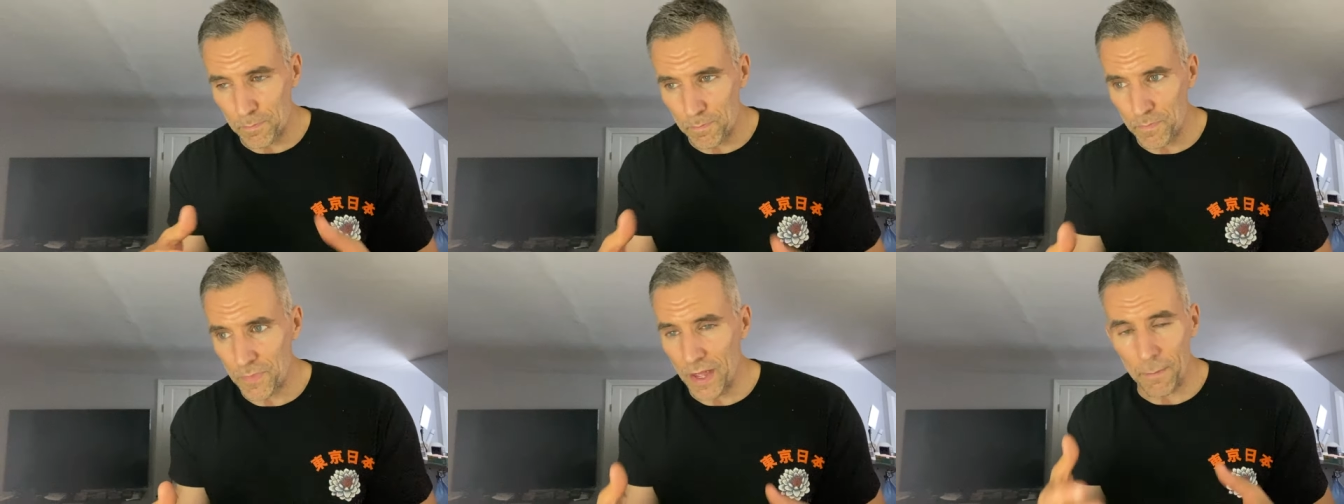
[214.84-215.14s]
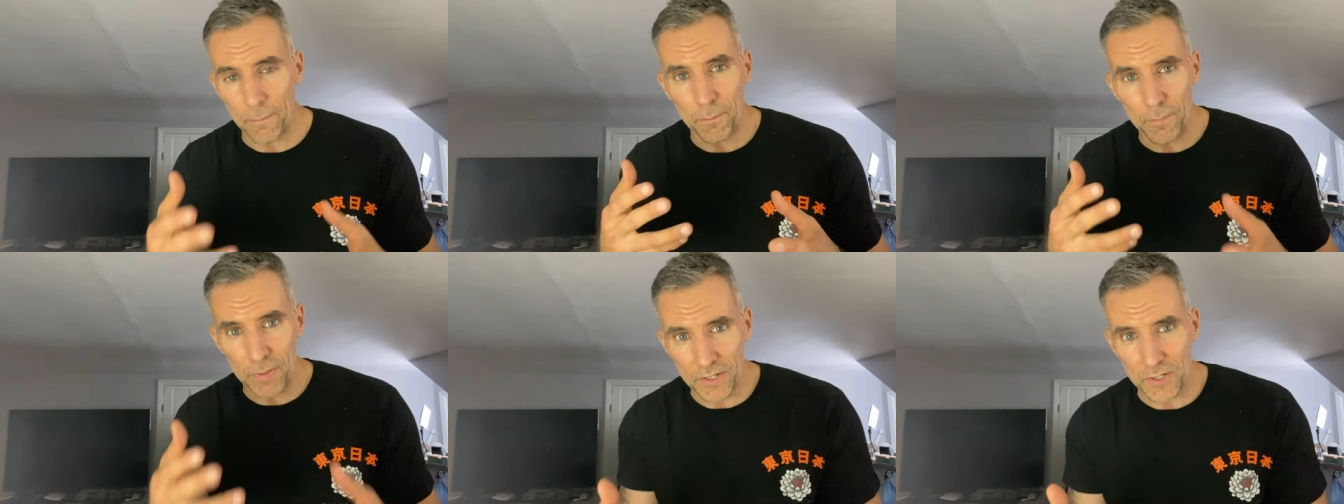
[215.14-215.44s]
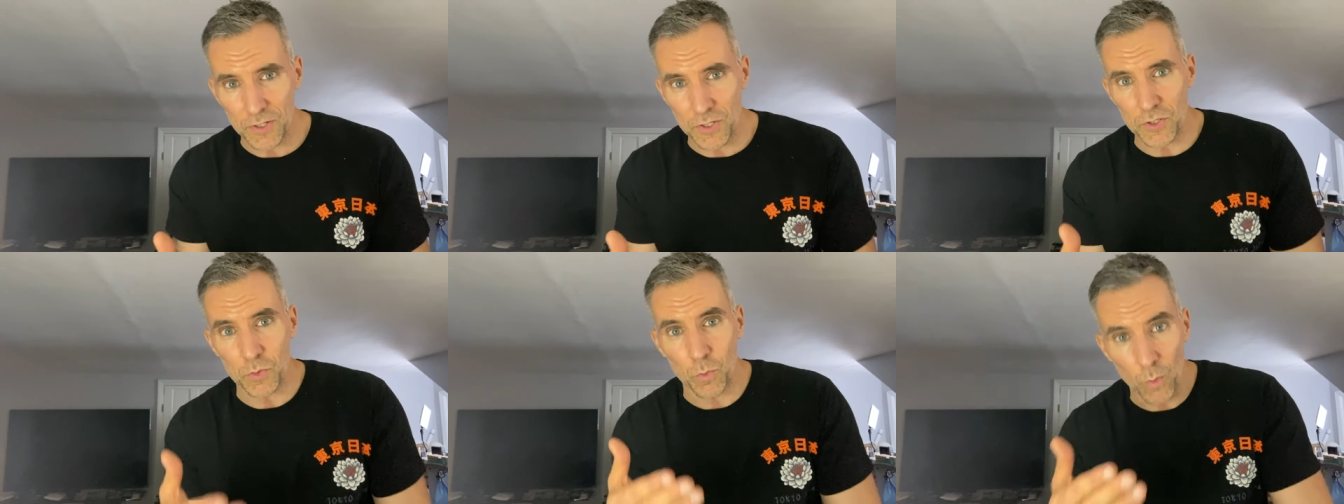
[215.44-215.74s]
that
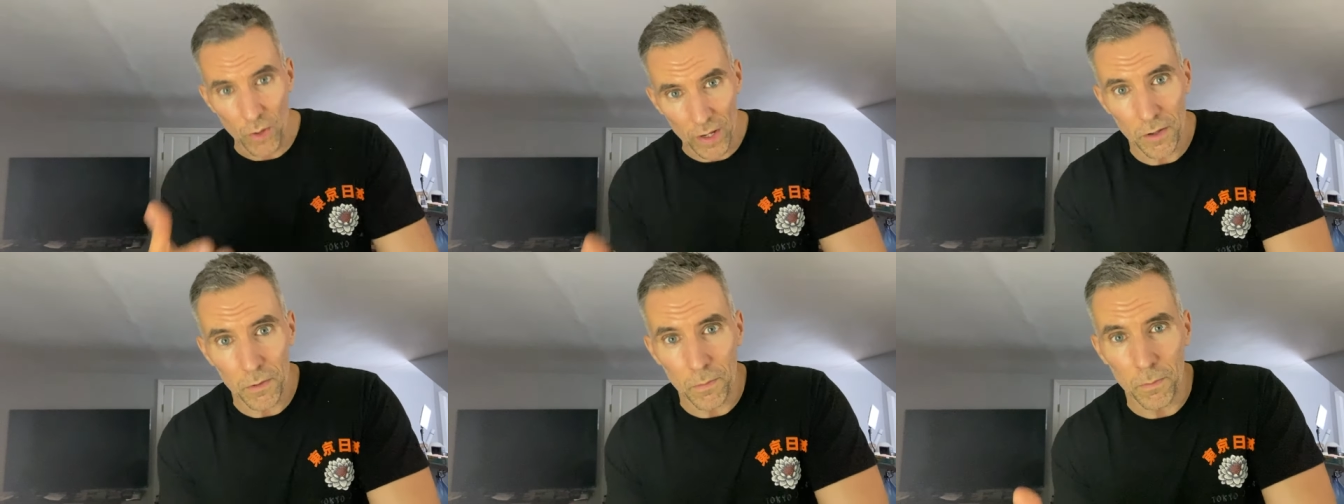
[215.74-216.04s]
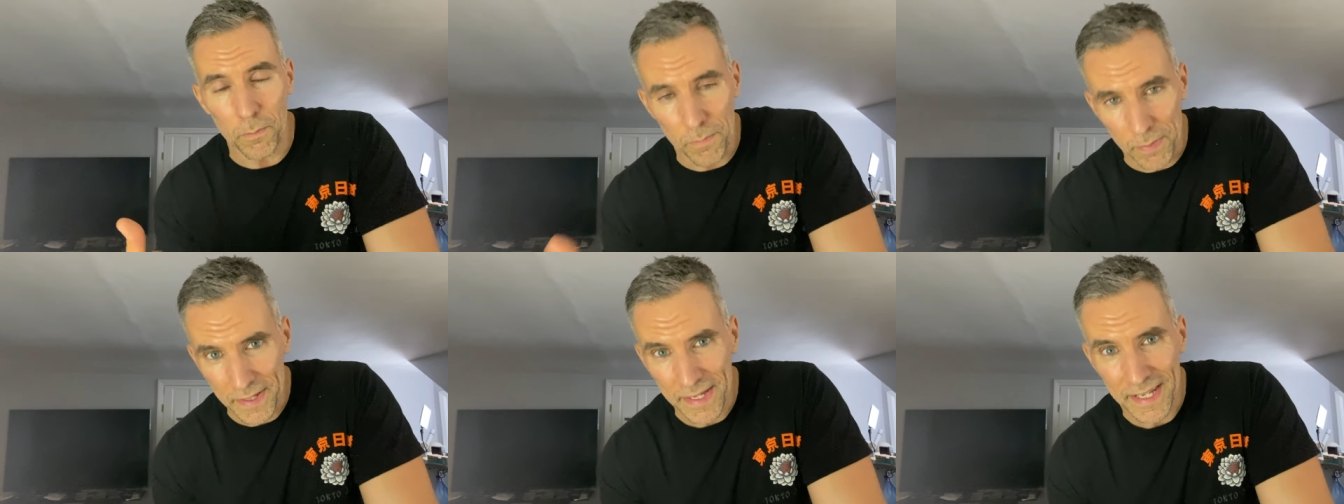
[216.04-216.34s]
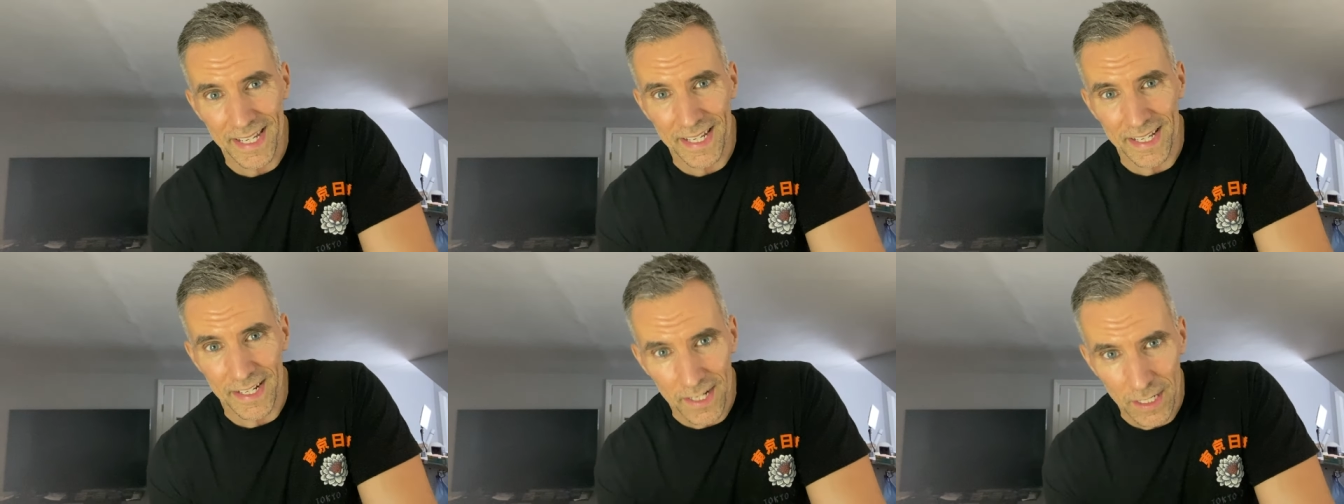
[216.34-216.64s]
bidders will bid
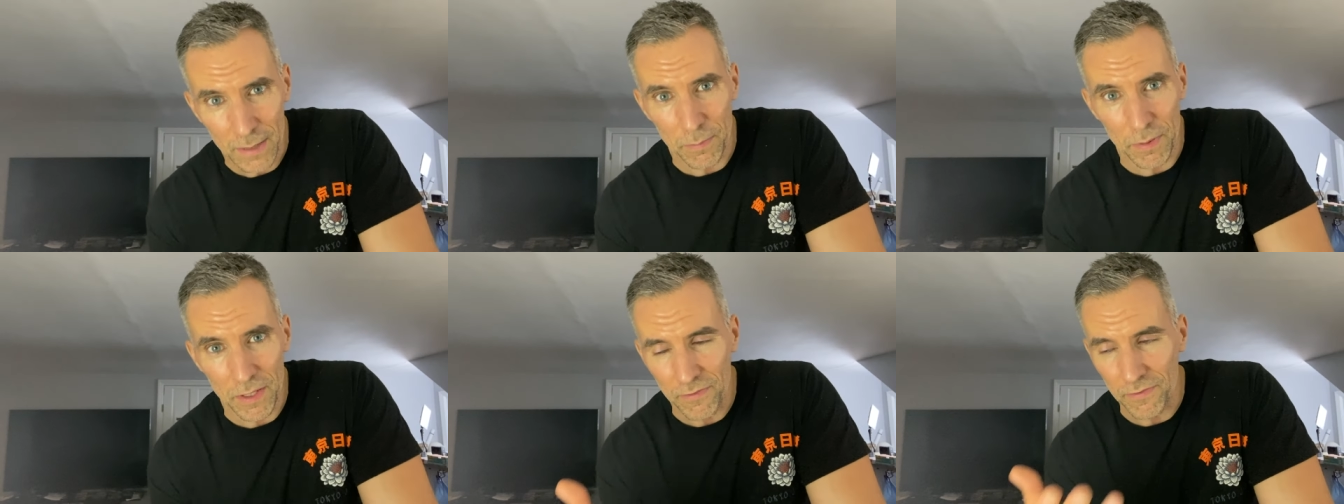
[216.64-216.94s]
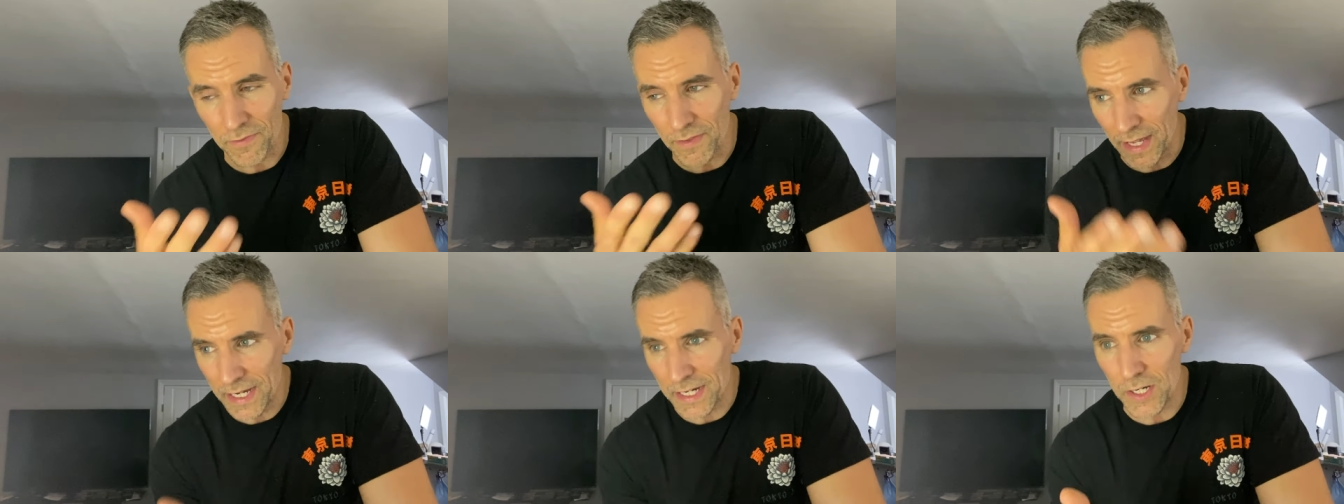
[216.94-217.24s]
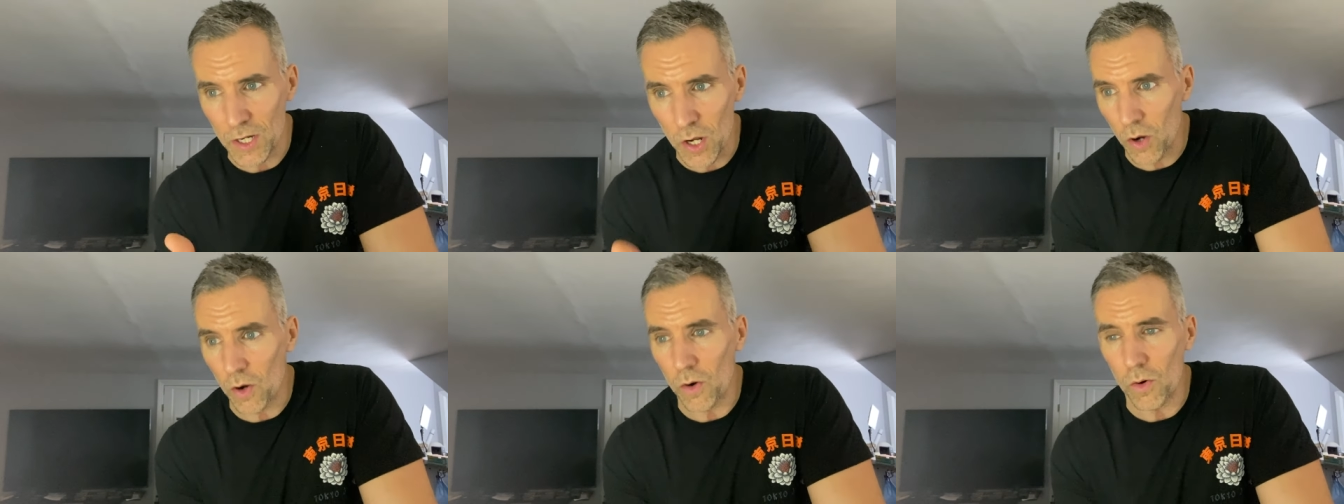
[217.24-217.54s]
it up if they
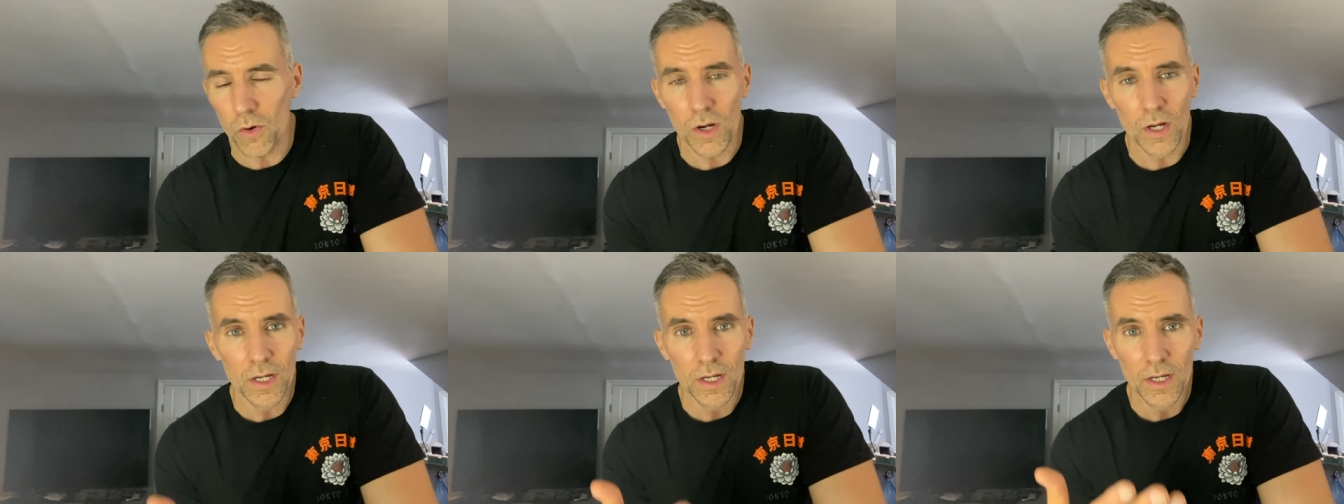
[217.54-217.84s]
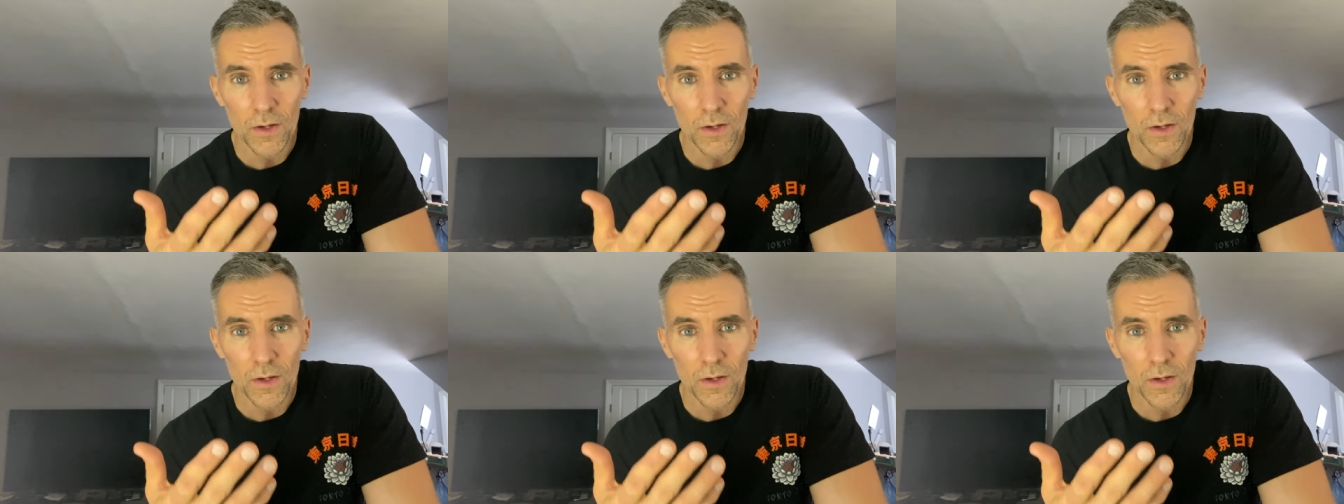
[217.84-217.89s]
know